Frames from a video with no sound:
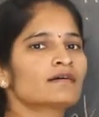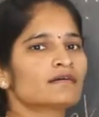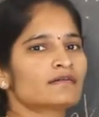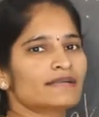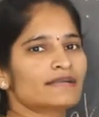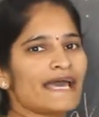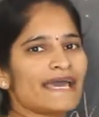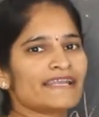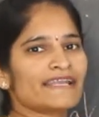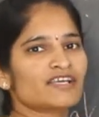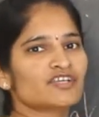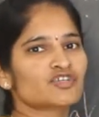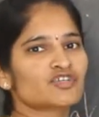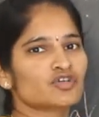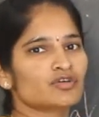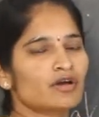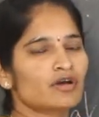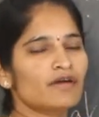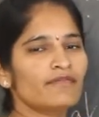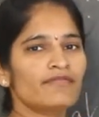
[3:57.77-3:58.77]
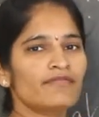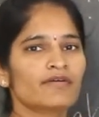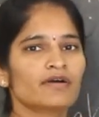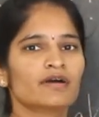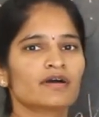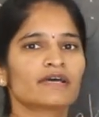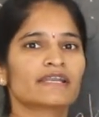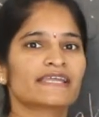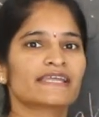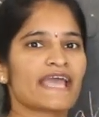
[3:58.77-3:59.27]
direction of
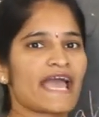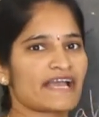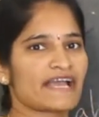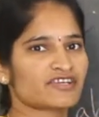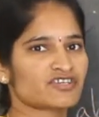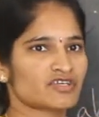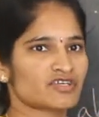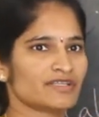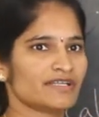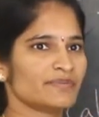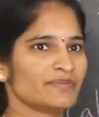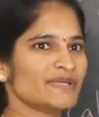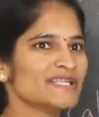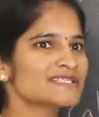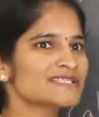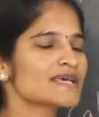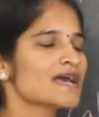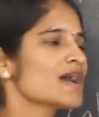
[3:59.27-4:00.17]
reaction. That means